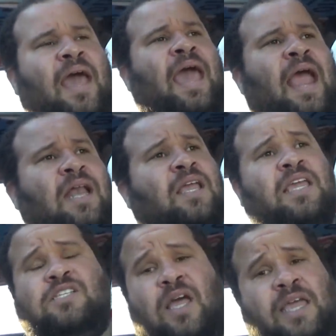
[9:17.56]
And
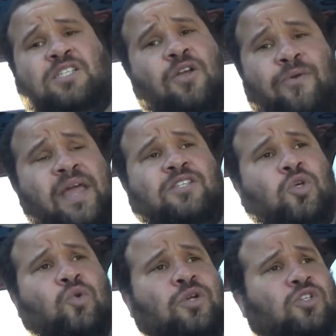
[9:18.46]
he's a great
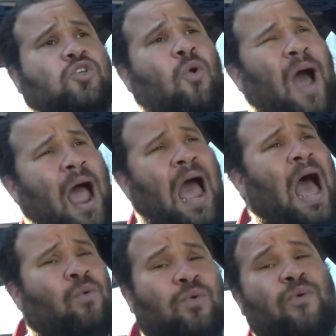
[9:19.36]
tuner. So
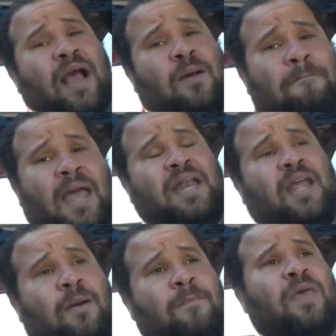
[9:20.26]
I would recommend
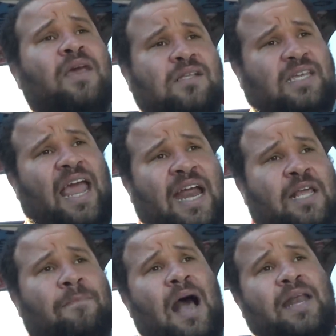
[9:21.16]
him to
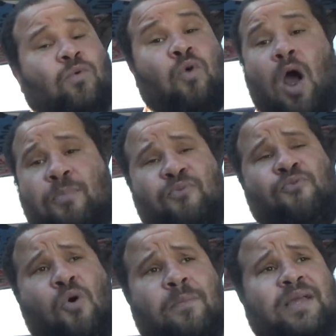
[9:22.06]
anybody. Raw
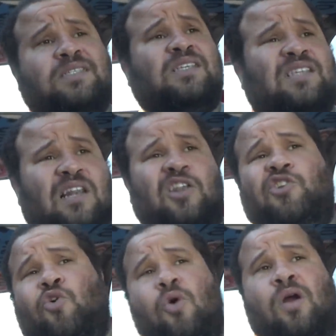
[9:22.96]
Performance is in
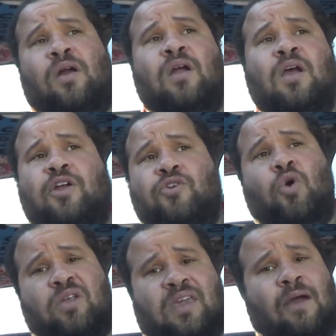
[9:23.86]
Lenoir,
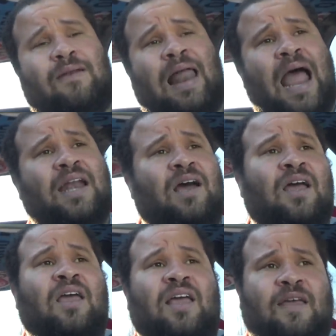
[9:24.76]
North Carolina.
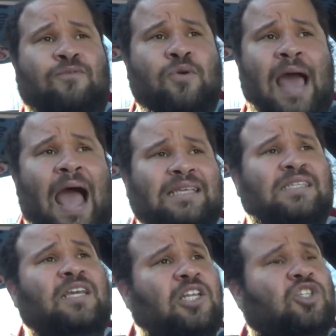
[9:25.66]
If you guys
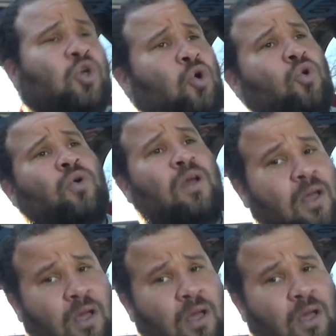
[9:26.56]
need a tune,